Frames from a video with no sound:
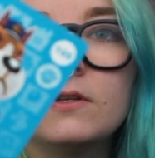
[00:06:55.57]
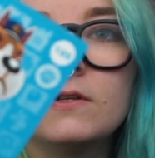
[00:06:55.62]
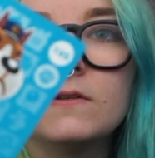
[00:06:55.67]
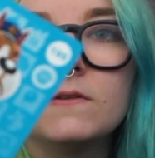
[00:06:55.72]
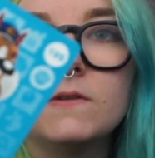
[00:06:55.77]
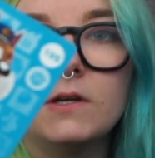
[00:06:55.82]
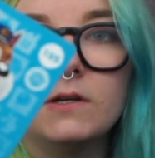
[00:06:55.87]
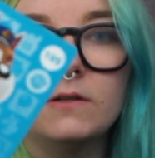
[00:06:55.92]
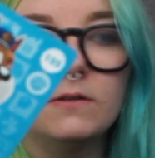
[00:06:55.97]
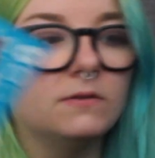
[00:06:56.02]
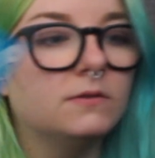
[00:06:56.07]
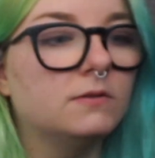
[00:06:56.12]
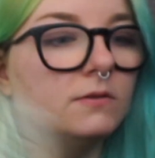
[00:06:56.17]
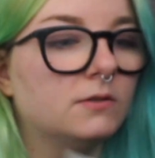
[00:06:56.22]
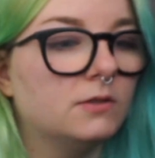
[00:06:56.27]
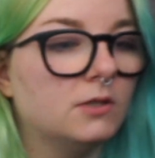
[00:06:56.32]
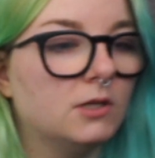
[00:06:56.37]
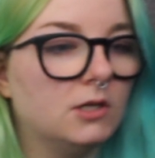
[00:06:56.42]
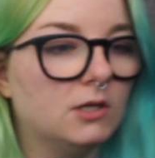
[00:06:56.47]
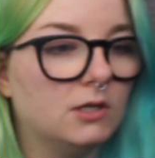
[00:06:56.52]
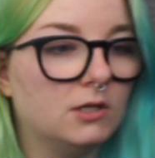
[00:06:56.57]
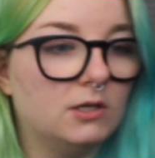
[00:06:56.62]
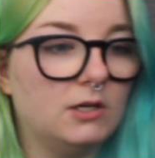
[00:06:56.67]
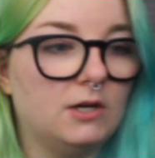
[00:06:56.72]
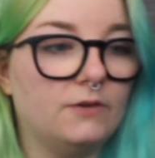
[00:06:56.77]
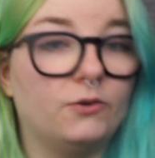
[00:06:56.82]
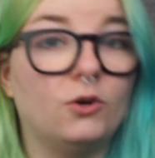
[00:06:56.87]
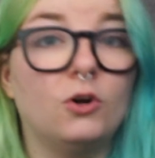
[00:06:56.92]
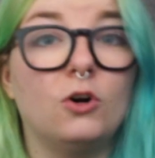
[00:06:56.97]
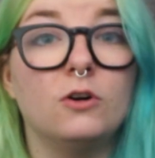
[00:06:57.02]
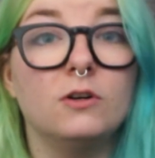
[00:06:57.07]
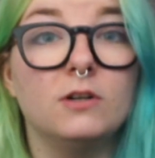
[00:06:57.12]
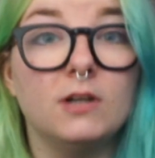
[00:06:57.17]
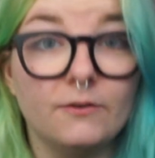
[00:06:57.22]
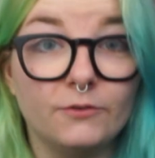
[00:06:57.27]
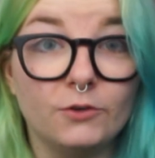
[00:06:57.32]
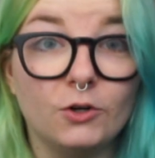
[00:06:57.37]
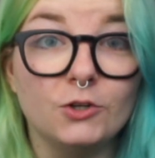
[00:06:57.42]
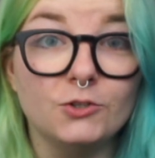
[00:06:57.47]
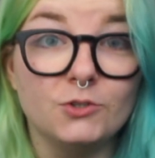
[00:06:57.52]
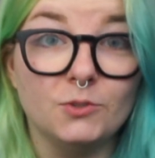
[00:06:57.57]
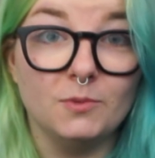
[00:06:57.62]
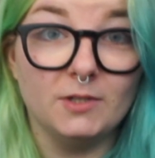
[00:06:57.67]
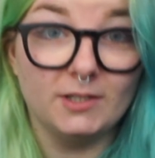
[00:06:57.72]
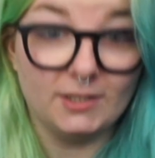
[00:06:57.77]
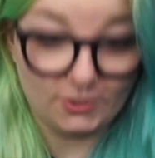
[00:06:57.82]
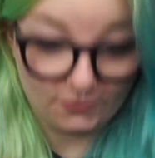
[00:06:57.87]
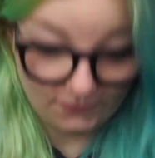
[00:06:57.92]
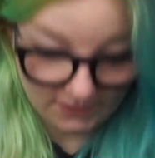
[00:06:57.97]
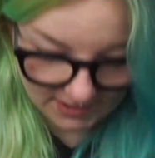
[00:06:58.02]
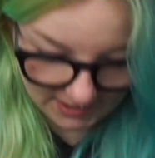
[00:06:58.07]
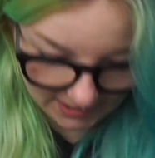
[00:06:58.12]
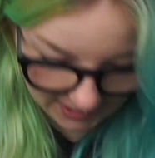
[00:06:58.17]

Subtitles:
So I've got a duplicate already.